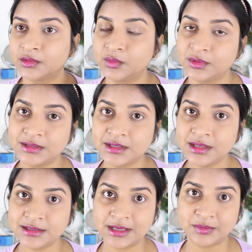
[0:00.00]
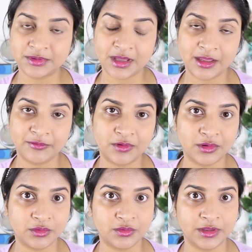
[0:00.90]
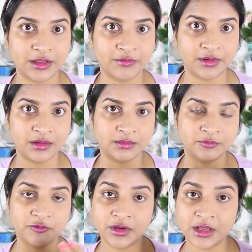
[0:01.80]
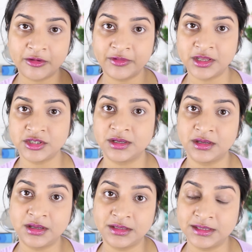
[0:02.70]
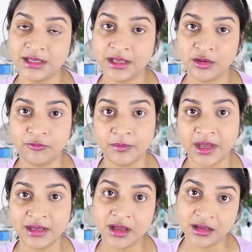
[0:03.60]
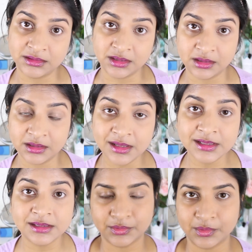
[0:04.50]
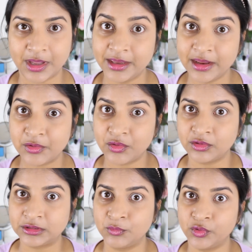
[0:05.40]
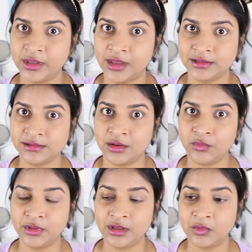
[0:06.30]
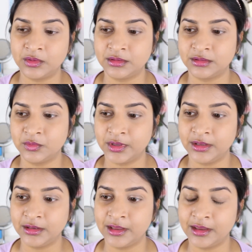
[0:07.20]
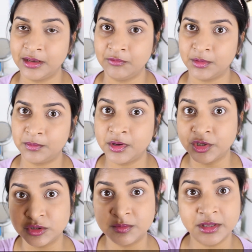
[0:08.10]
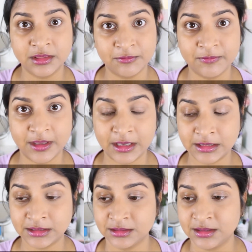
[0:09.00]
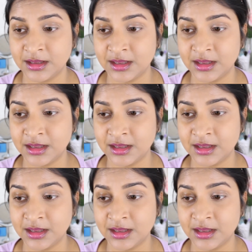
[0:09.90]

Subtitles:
So these are the steps I follow to give a full coverage concealing of my dark circles. So I can rock smoky eyes now without looking like anyone punched me in the face.